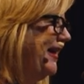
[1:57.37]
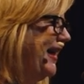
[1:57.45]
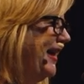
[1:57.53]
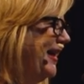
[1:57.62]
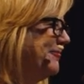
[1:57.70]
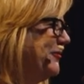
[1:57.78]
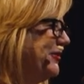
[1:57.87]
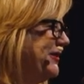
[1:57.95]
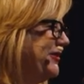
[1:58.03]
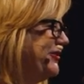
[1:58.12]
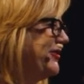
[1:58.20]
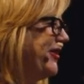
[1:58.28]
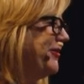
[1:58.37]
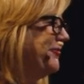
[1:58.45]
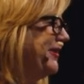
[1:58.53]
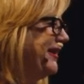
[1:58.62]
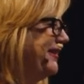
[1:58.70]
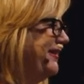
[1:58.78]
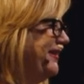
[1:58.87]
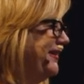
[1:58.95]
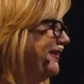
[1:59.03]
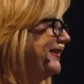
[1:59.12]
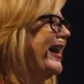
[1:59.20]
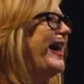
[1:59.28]
I'm going to start with
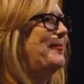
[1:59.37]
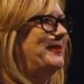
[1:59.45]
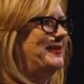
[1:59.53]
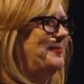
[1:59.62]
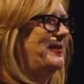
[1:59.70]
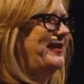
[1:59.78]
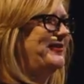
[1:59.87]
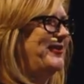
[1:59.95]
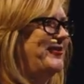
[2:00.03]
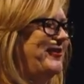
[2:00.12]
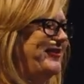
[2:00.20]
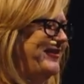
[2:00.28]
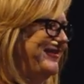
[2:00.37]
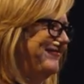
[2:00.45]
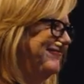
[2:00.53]
the happiest place on earth.